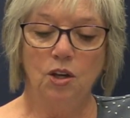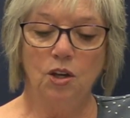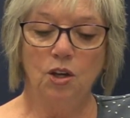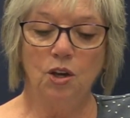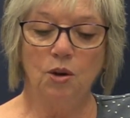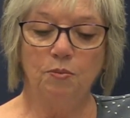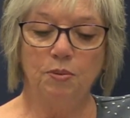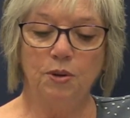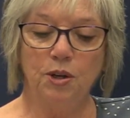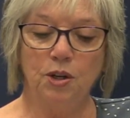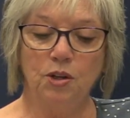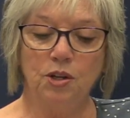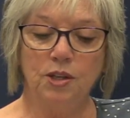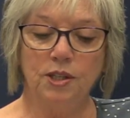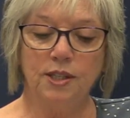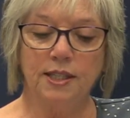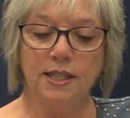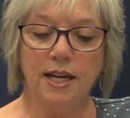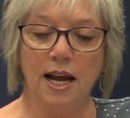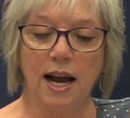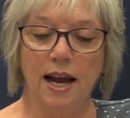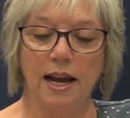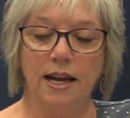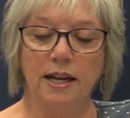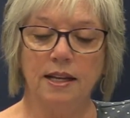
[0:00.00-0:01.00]
computer
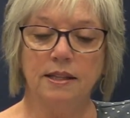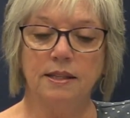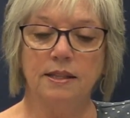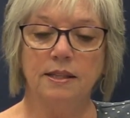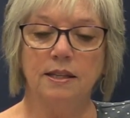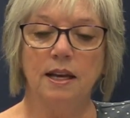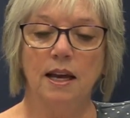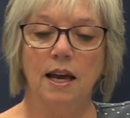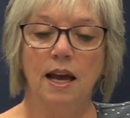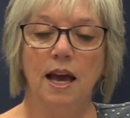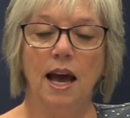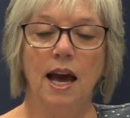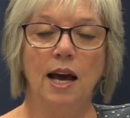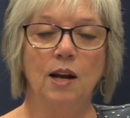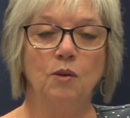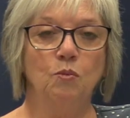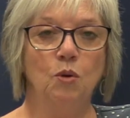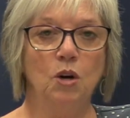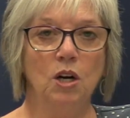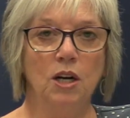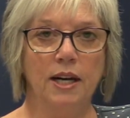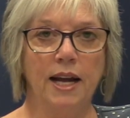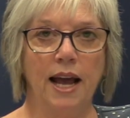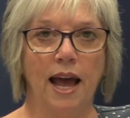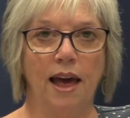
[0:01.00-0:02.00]
science, and
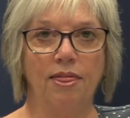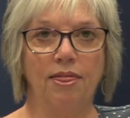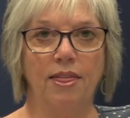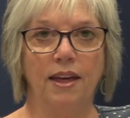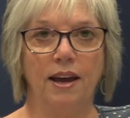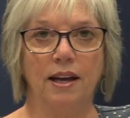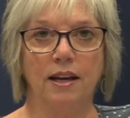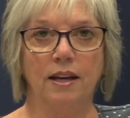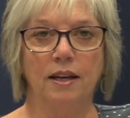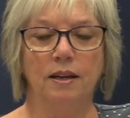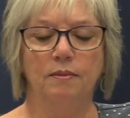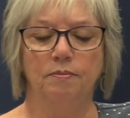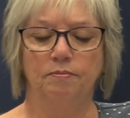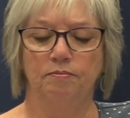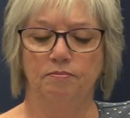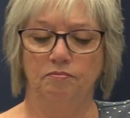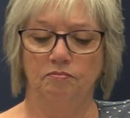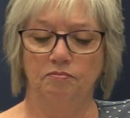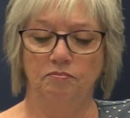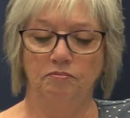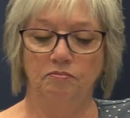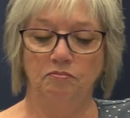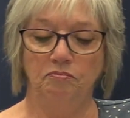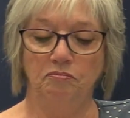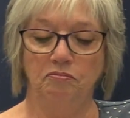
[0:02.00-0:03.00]
work ethic.
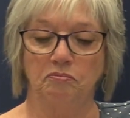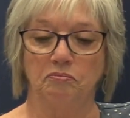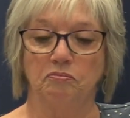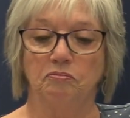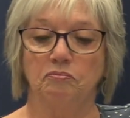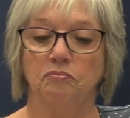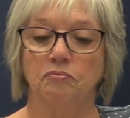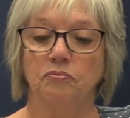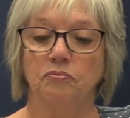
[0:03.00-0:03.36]
Hmm.